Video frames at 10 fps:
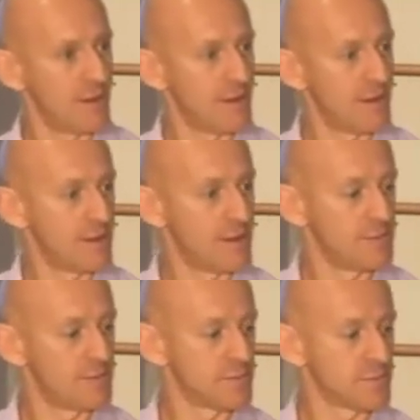
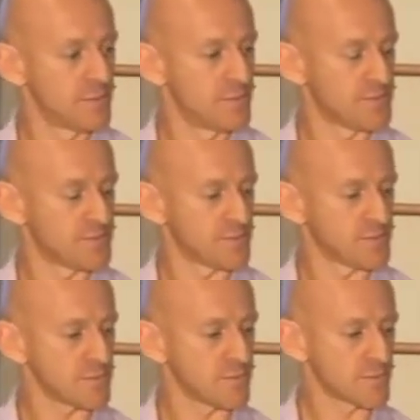
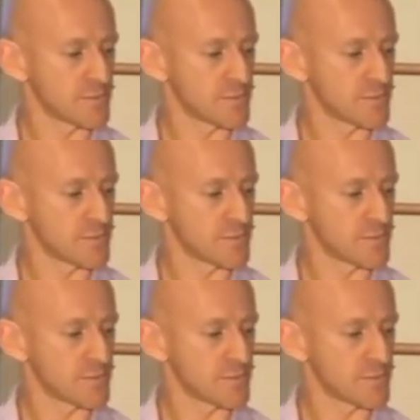Nothing is said.